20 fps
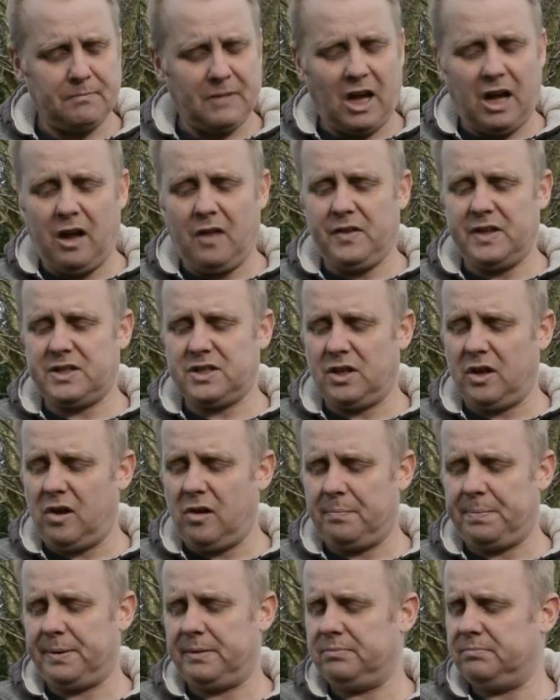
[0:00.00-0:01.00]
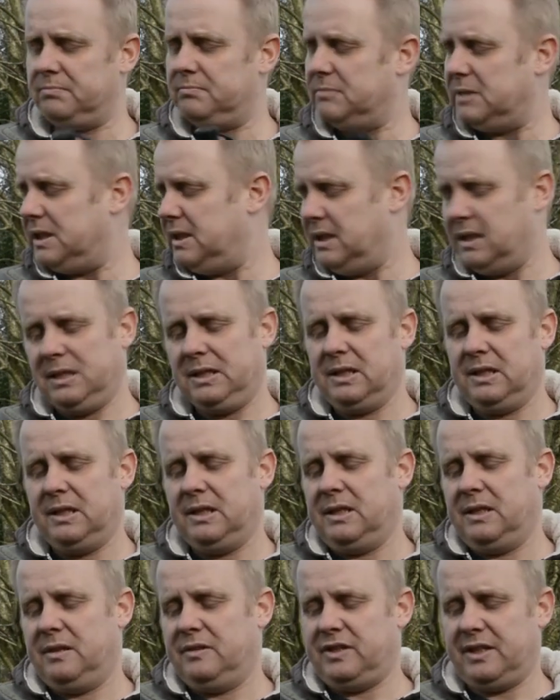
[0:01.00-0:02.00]
the top,
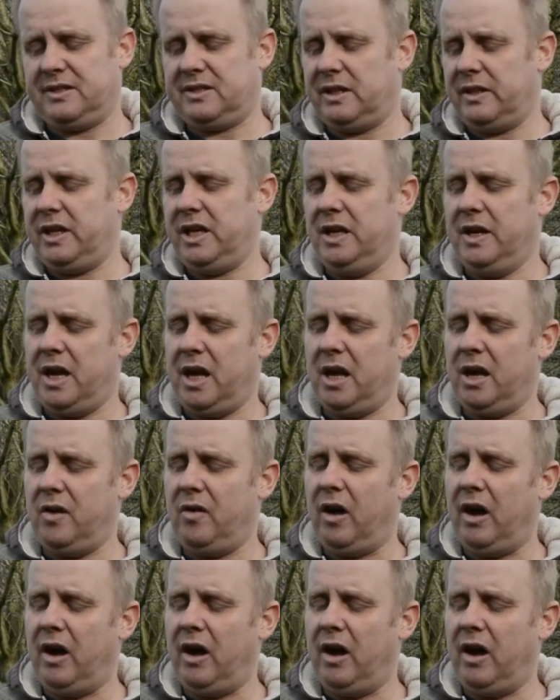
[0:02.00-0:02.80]
just so that you know,